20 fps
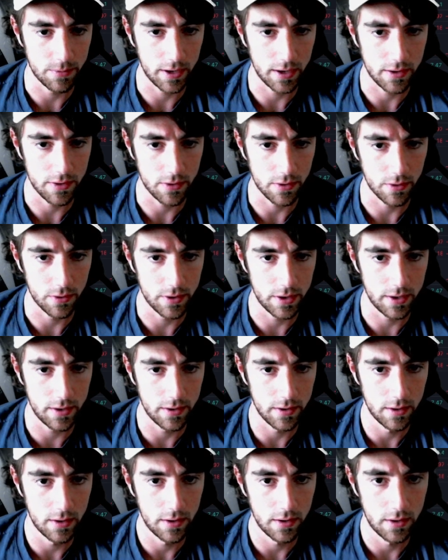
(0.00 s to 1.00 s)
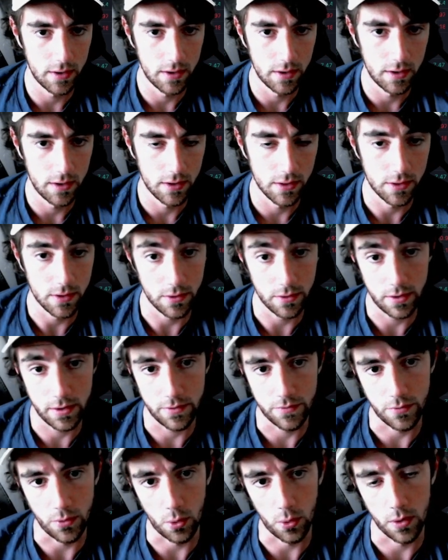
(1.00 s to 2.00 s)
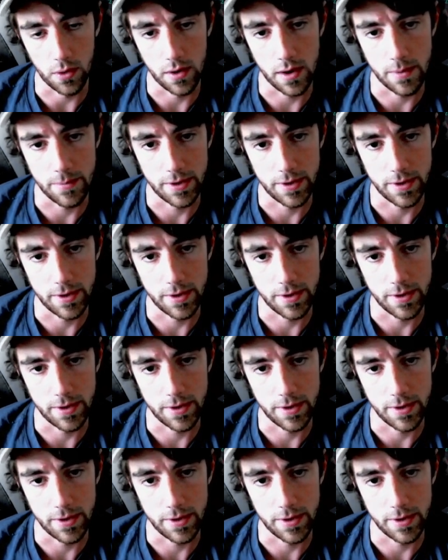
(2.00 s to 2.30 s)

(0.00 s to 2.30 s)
Probably 30, 34.